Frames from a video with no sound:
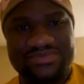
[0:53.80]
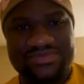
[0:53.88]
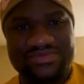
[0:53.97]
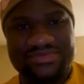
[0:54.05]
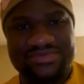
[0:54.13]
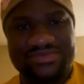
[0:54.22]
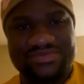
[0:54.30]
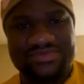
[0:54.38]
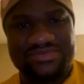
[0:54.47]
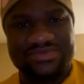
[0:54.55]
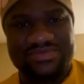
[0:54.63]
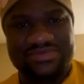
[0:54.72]

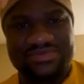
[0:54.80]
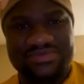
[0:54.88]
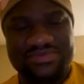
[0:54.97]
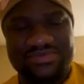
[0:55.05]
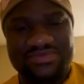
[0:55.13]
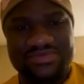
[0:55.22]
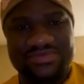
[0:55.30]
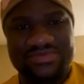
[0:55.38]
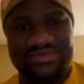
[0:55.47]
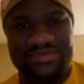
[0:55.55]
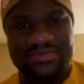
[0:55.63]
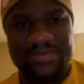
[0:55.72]

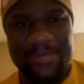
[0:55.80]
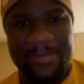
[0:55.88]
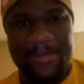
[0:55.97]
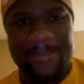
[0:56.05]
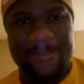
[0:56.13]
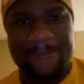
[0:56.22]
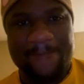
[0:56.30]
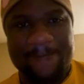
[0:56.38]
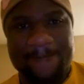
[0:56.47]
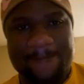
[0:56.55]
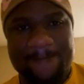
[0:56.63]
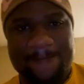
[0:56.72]

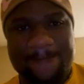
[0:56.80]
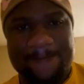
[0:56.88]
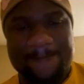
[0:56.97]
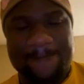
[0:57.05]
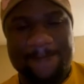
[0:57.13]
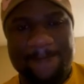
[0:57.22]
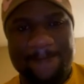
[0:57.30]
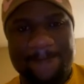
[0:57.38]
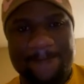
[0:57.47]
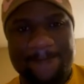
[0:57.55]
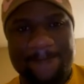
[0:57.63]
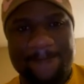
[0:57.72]

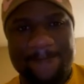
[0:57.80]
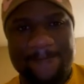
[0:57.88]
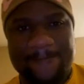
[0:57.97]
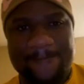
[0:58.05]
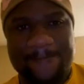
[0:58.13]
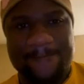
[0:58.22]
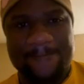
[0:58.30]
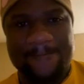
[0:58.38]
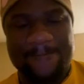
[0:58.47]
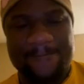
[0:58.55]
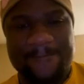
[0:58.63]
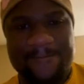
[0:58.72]

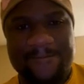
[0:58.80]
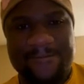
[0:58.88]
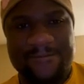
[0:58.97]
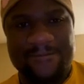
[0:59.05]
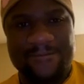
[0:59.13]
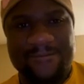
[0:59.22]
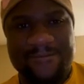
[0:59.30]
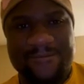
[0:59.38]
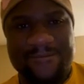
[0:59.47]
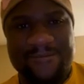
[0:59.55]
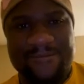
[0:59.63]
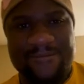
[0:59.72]

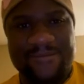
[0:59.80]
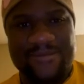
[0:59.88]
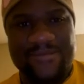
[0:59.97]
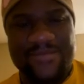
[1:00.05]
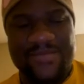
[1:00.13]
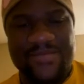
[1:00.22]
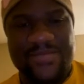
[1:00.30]
[no speech]